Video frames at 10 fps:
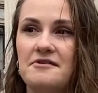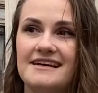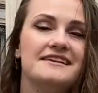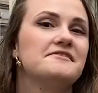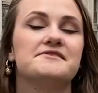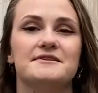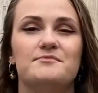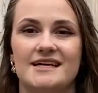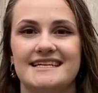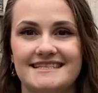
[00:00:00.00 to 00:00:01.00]
the unusual
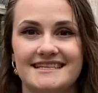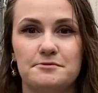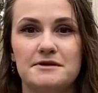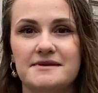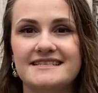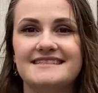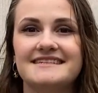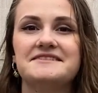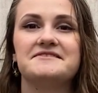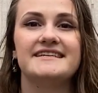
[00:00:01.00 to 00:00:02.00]
places that we visited
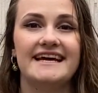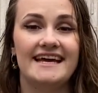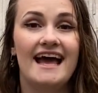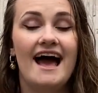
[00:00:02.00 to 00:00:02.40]
today.